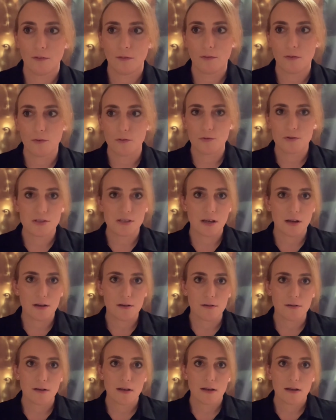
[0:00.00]

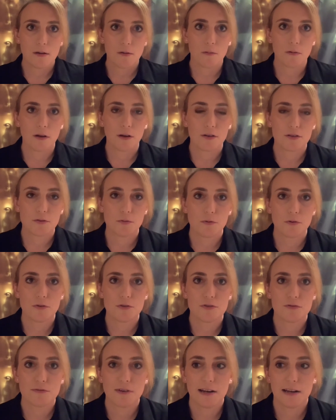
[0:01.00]
also work
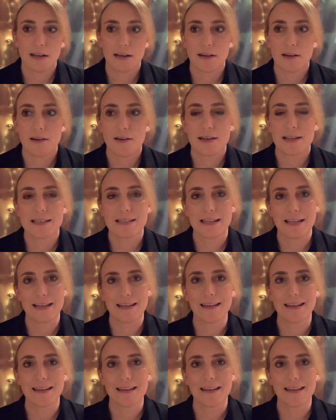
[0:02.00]
towards recognising